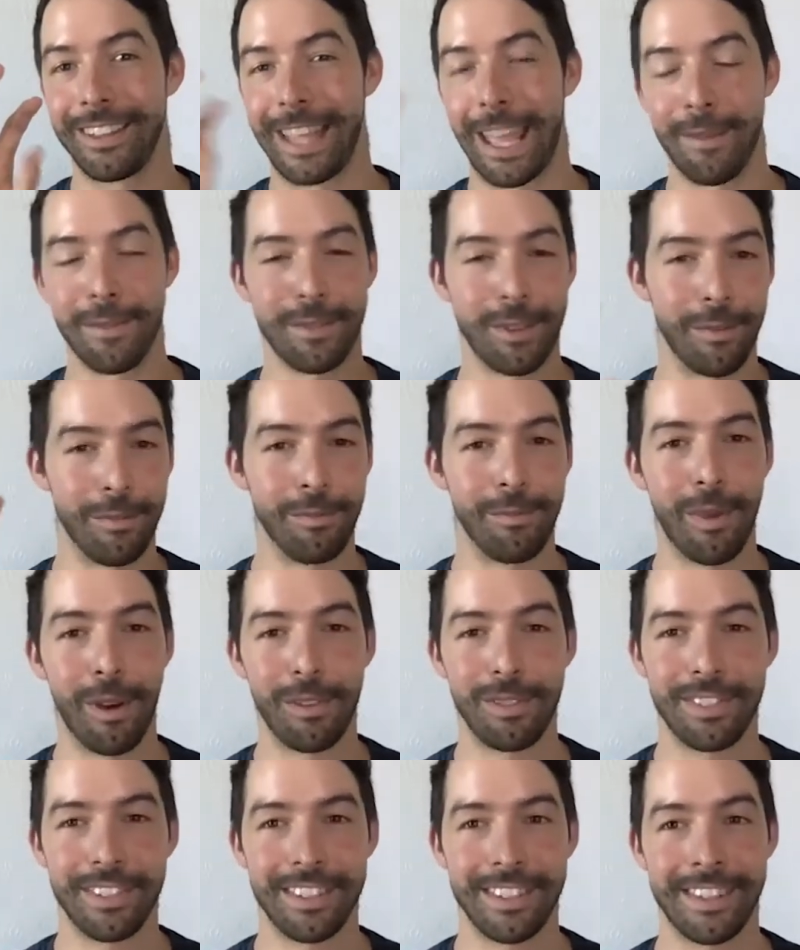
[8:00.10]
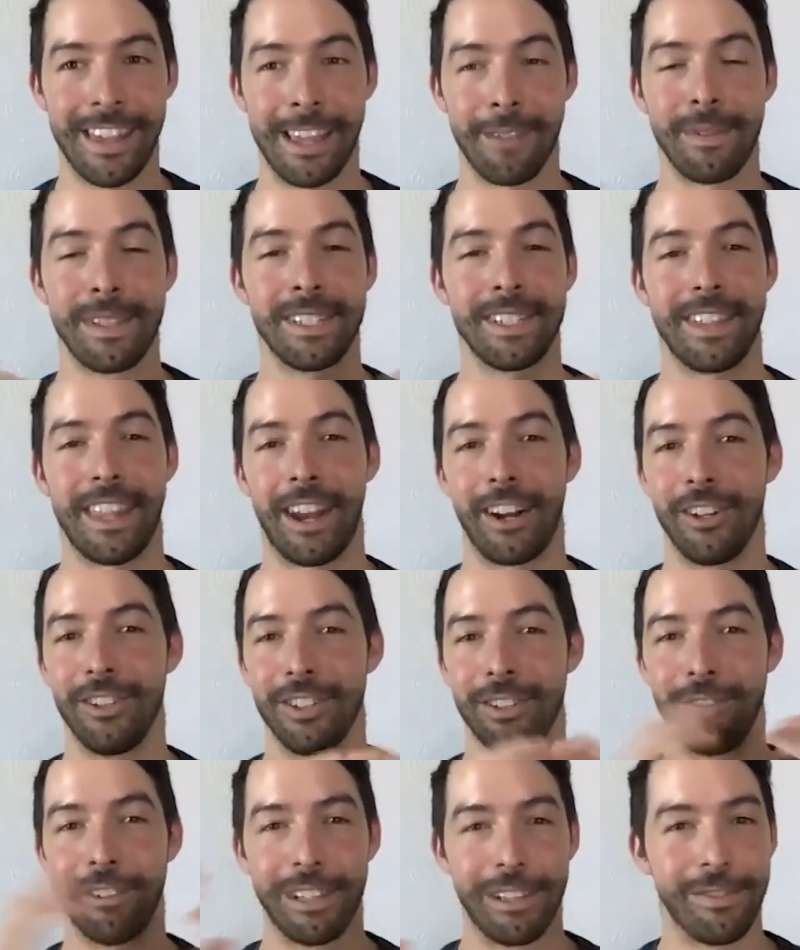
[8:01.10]
the games from both segments that are
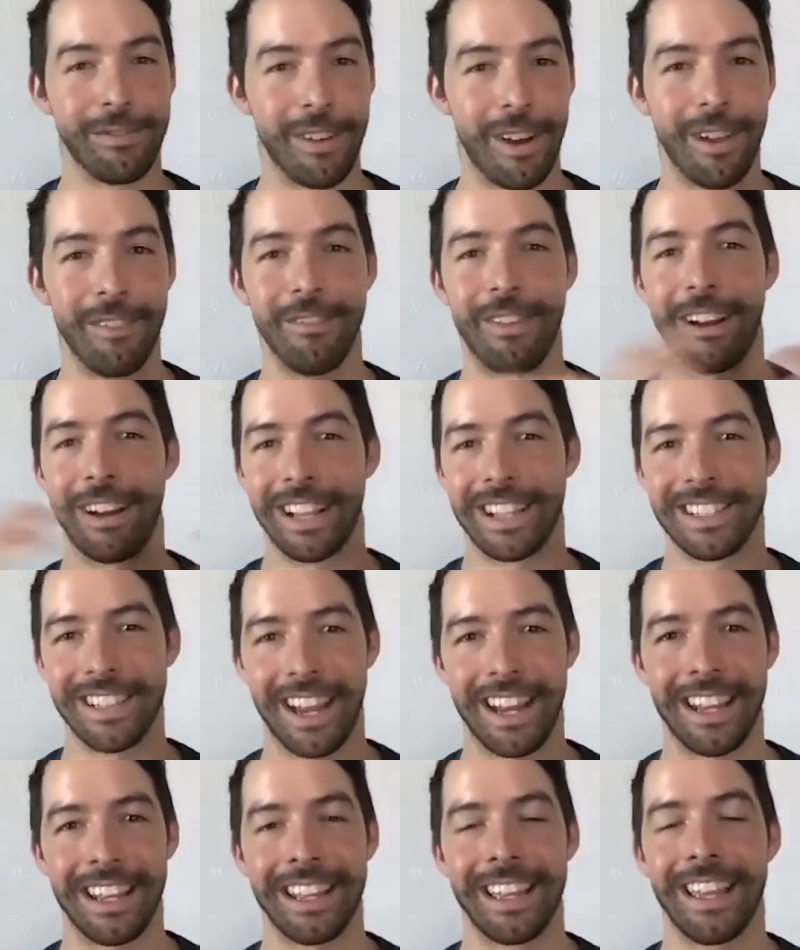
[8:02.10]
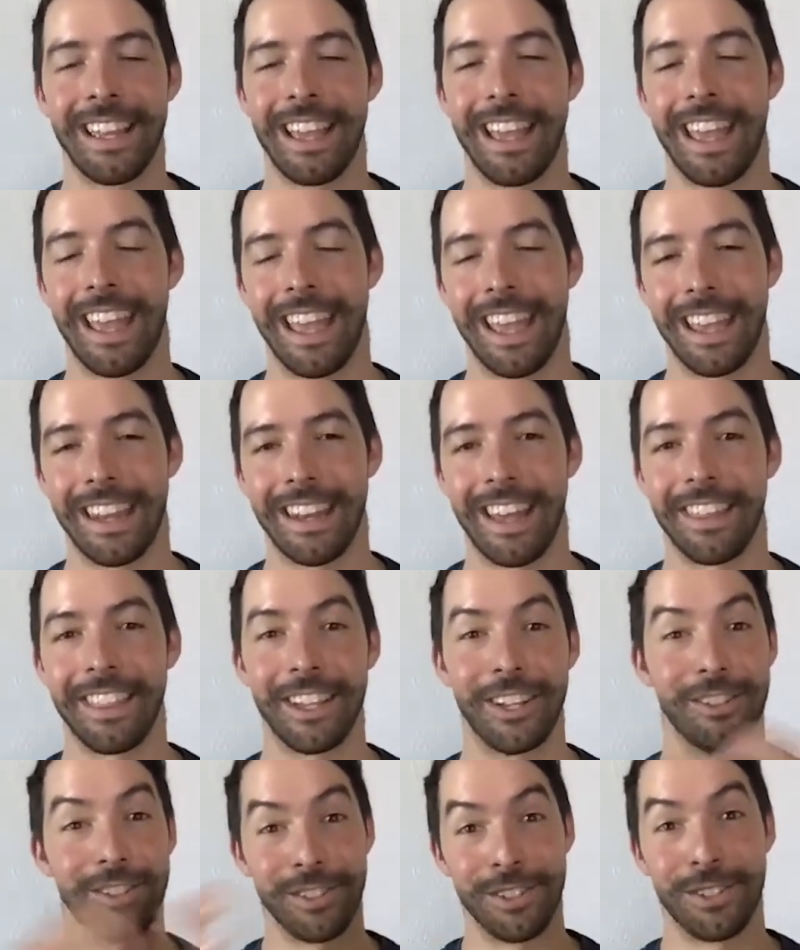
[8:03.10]
usually really fun, very exciting, and I
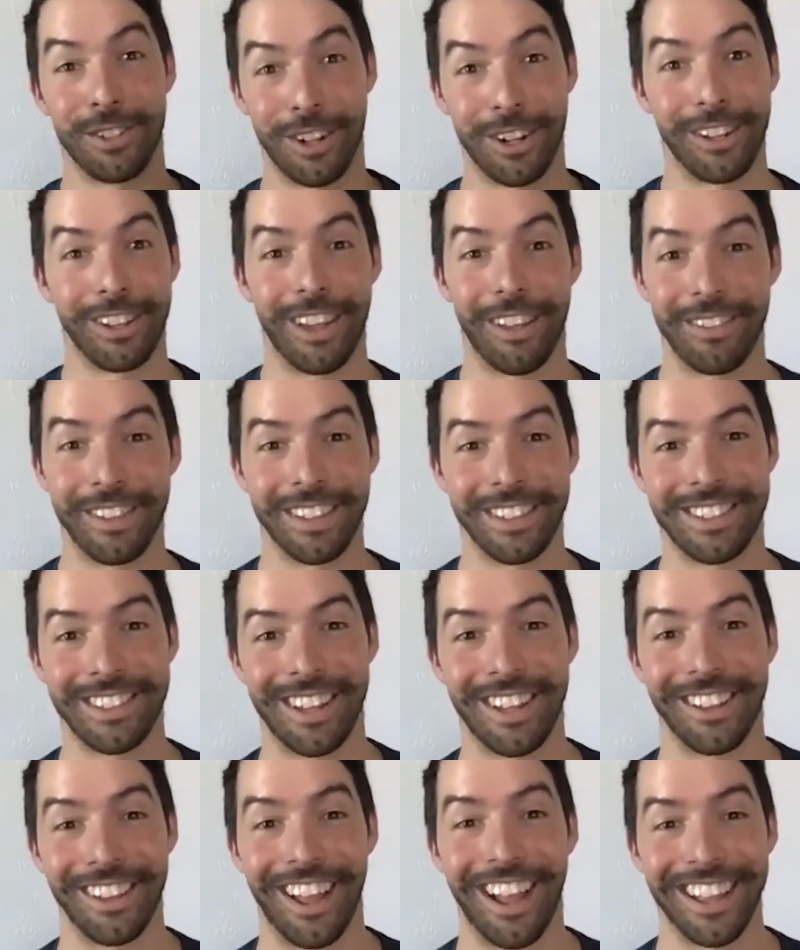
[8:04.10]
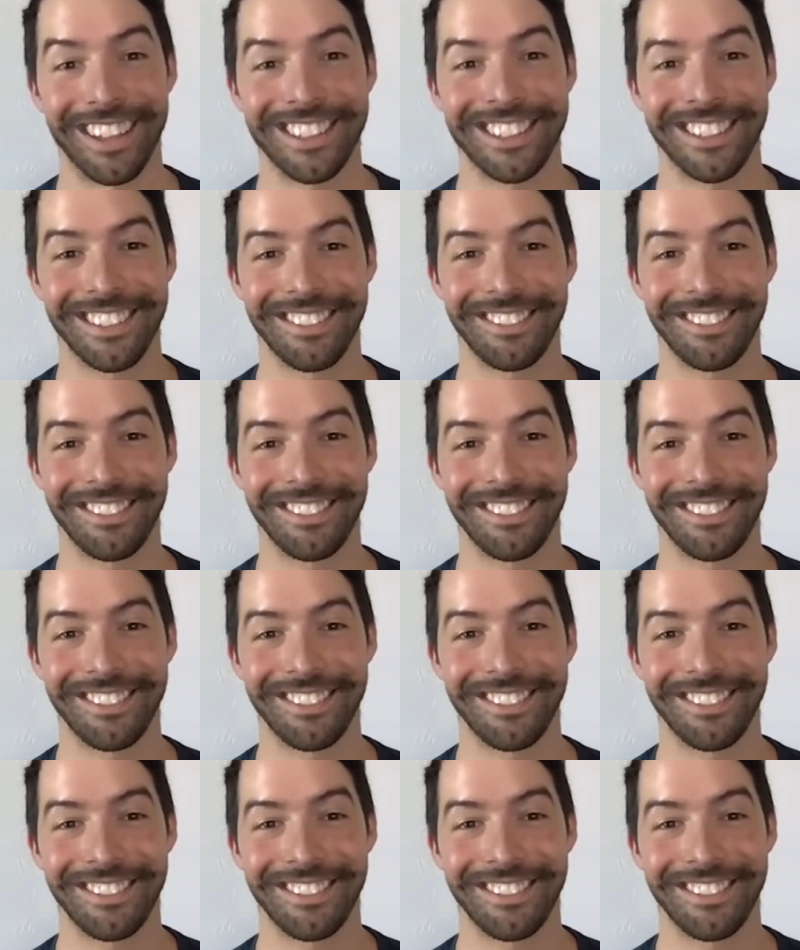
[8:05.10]
think your students are going to love this a lot.